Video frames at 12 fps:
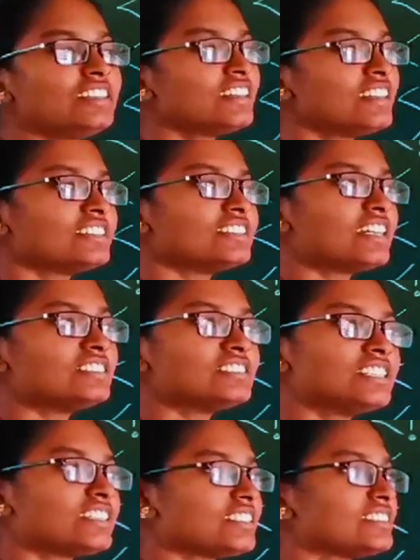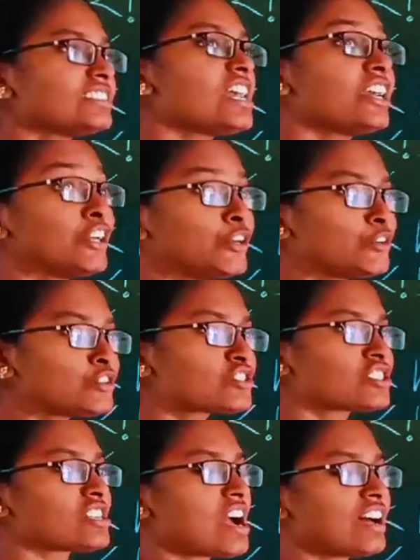then there is a huge
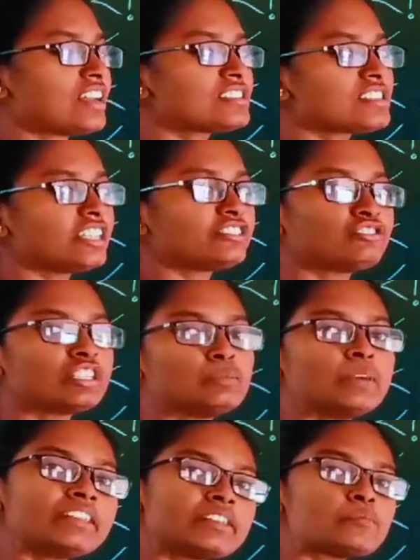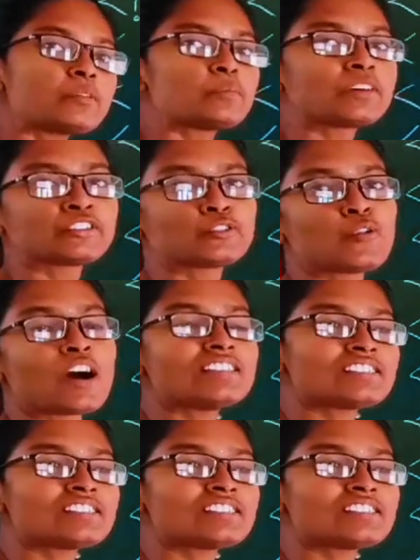chance it will be remembered to us